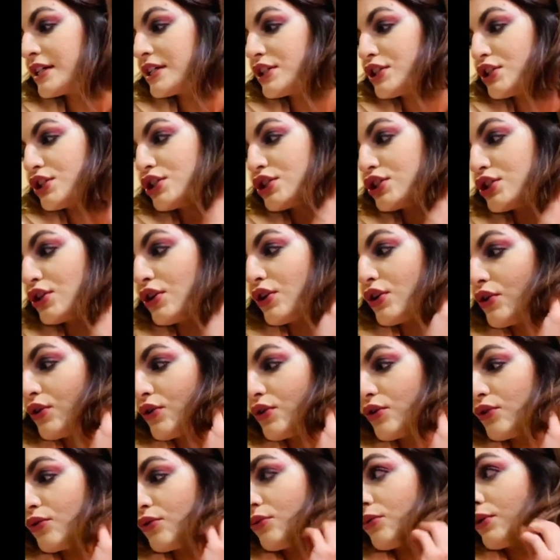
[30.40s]

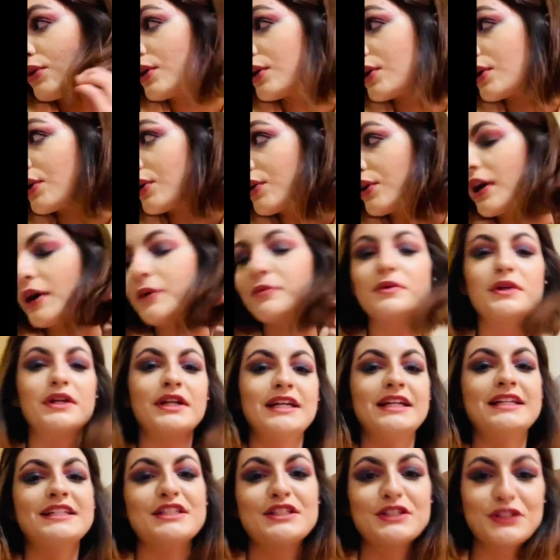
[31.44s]
So I'm going
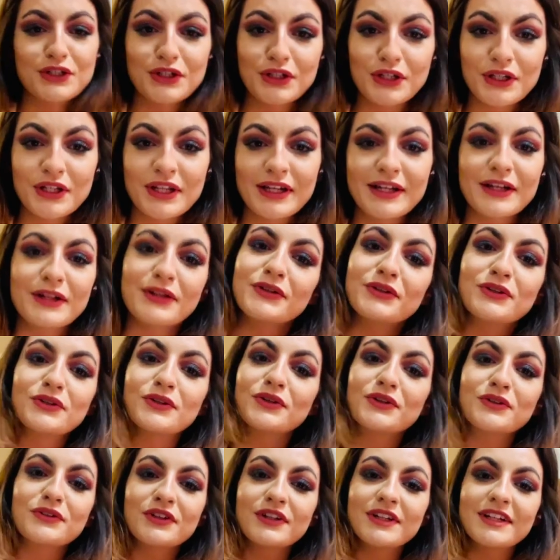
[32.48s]
to insert like a
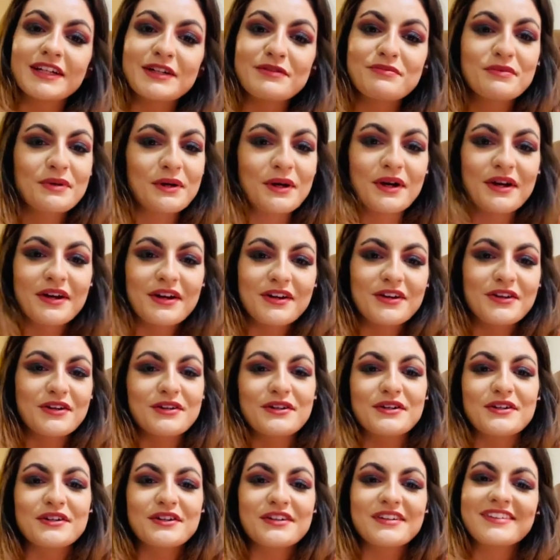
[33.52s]
little clip
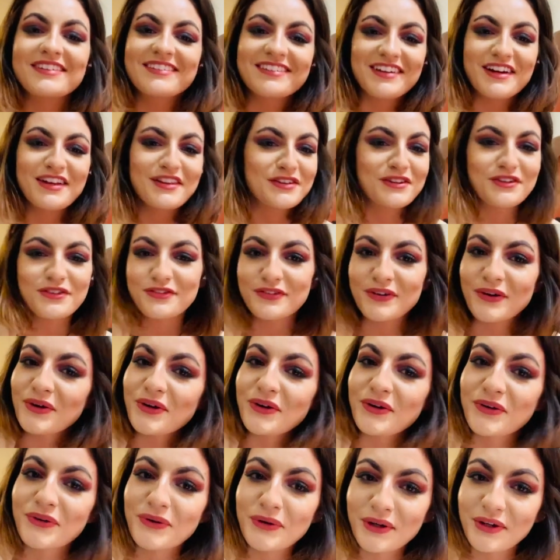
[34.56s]
or a little
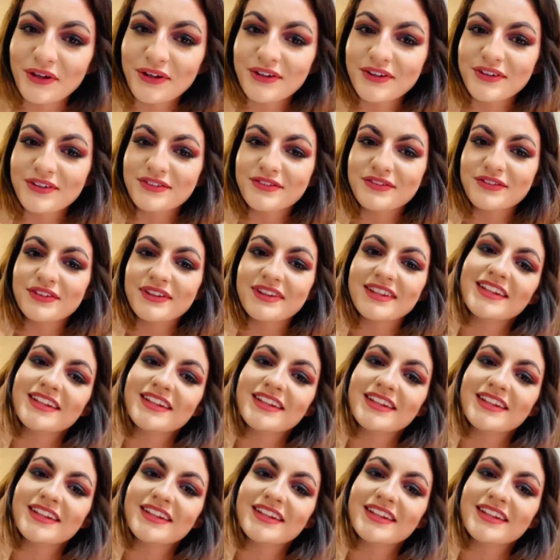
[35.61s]
photo of